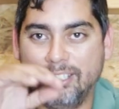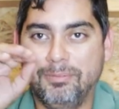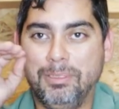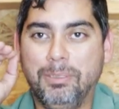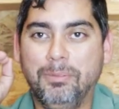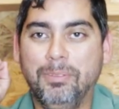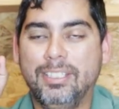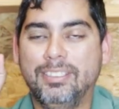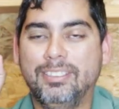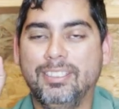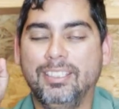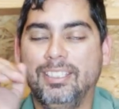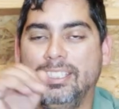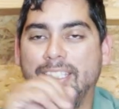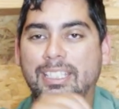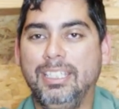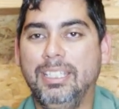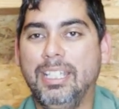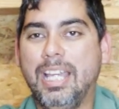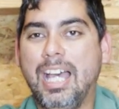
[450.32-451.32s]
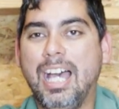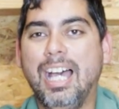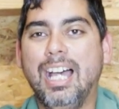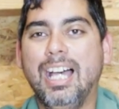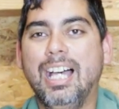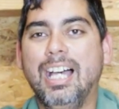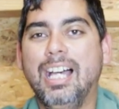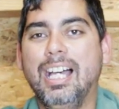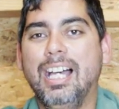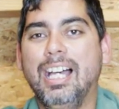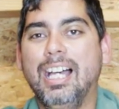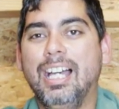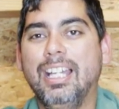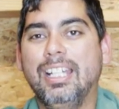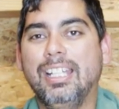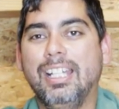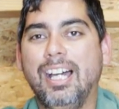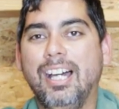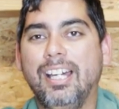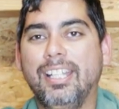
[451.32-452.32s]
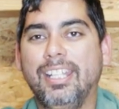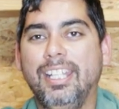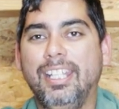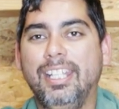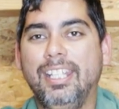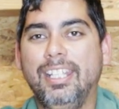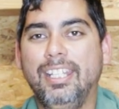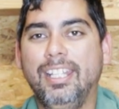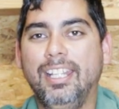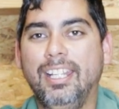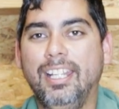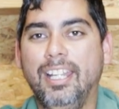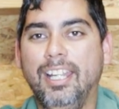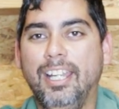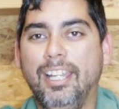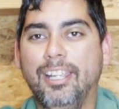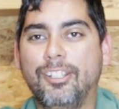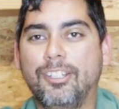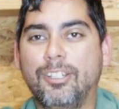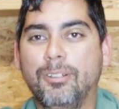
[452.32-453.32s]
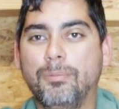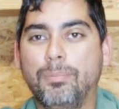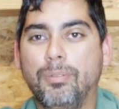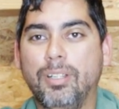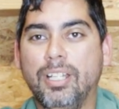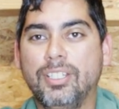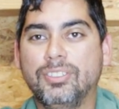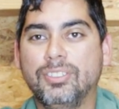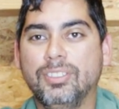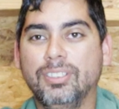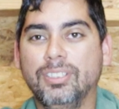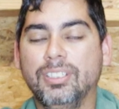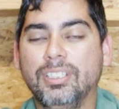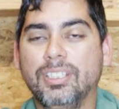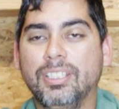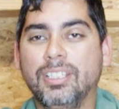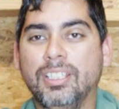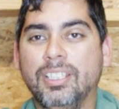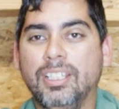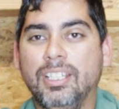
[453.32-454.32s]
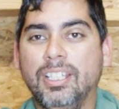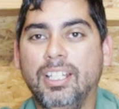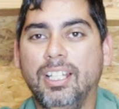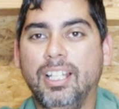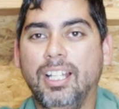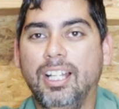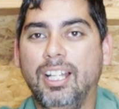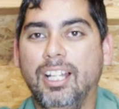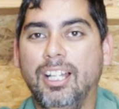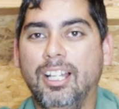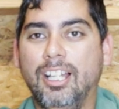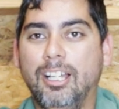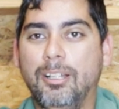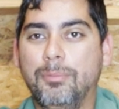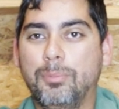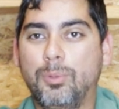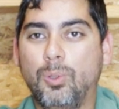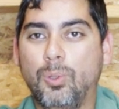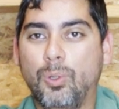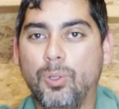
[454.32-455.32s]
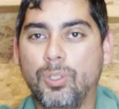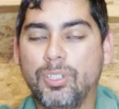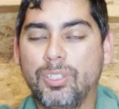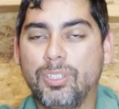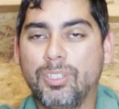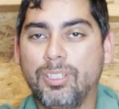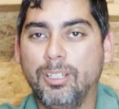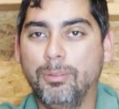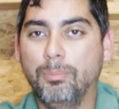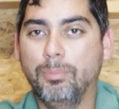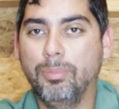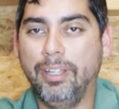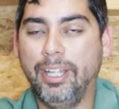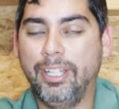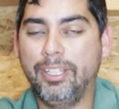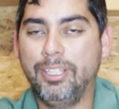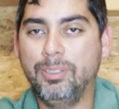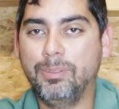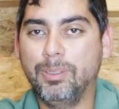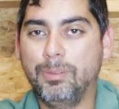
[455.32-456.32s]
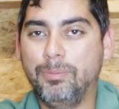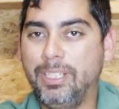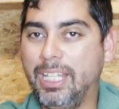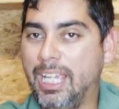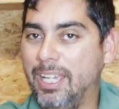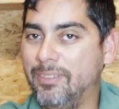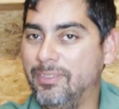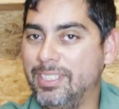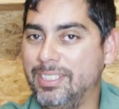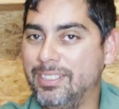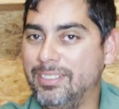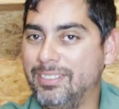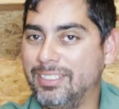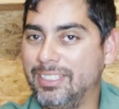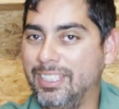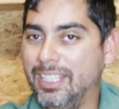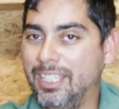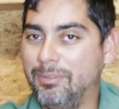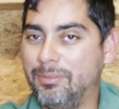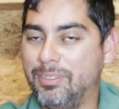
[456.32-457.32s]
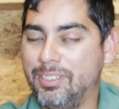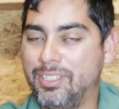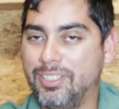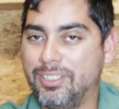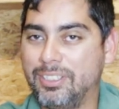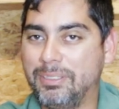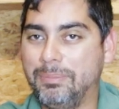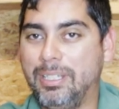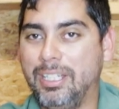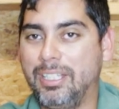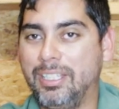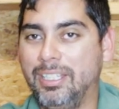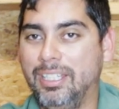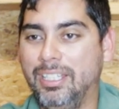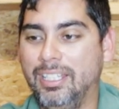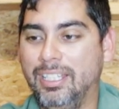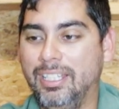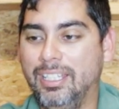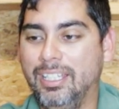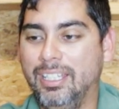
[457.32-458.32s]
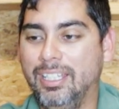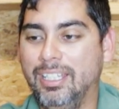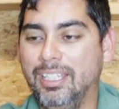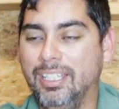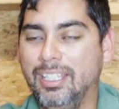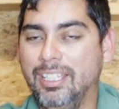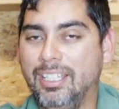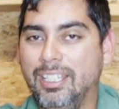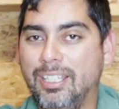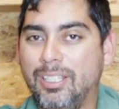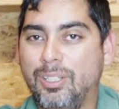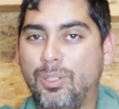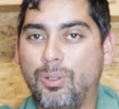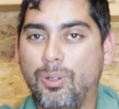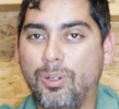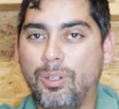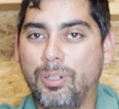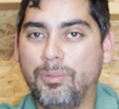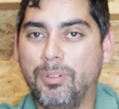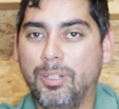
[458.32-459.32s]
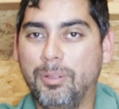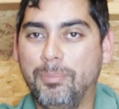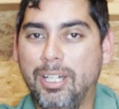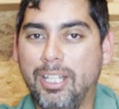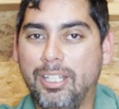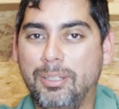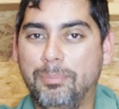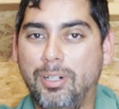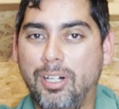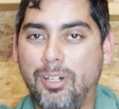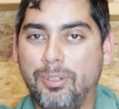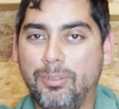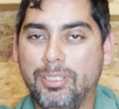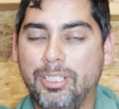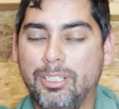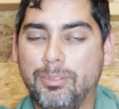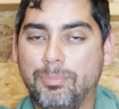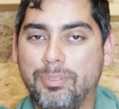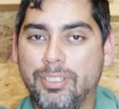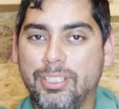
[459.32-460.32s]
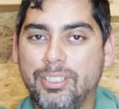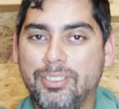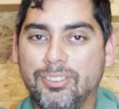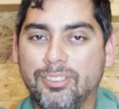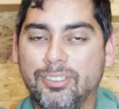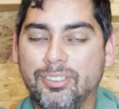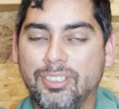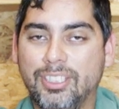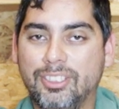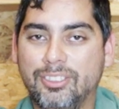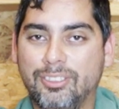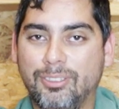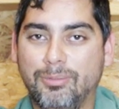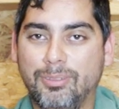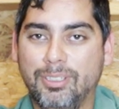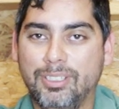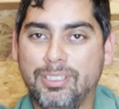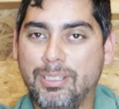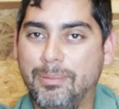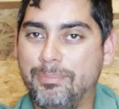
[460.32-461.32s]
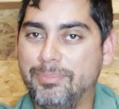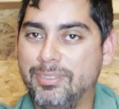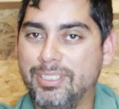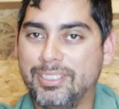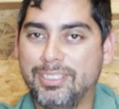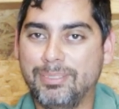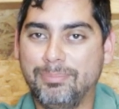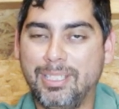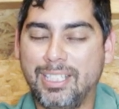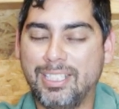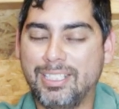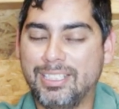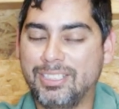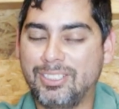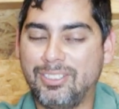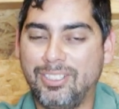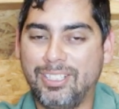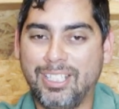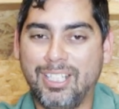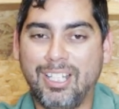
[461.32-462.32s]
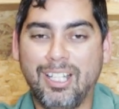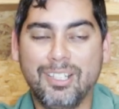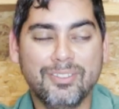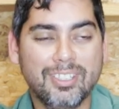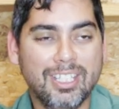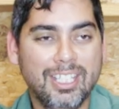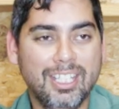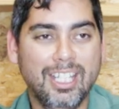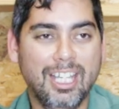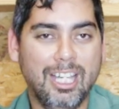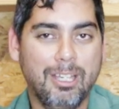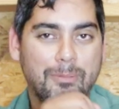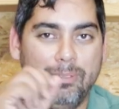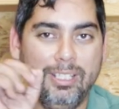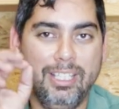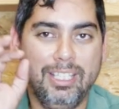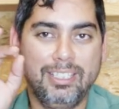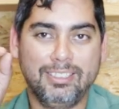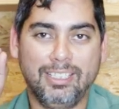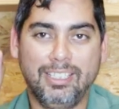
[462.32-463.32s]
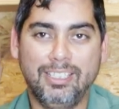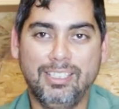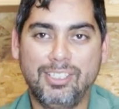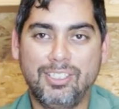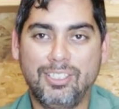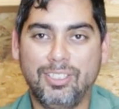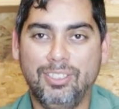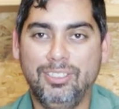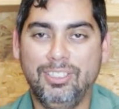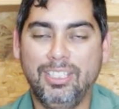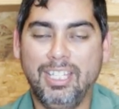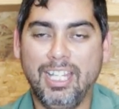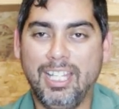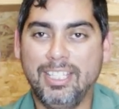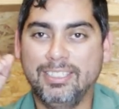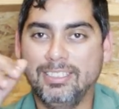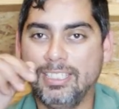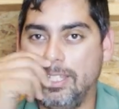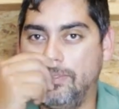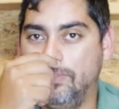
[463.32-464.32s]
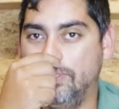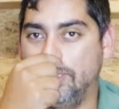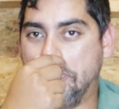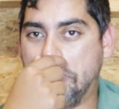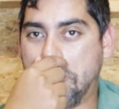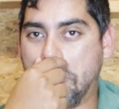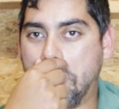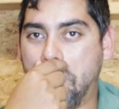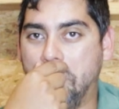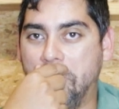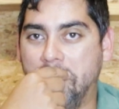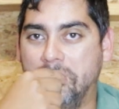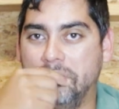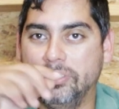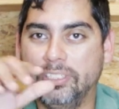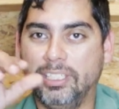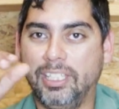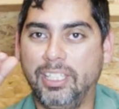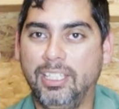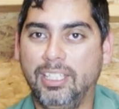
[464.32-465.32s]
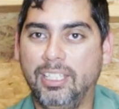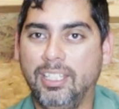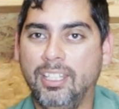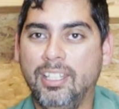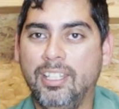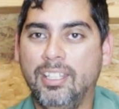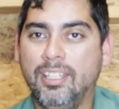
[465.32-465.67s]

we recently got a air compressor corker, a brand new one. We haven't used it yet. We're just about to. We're about to bottle here pretty soon, and so I'm just about to start it off. I'm really excited to show you guys that video. It was like,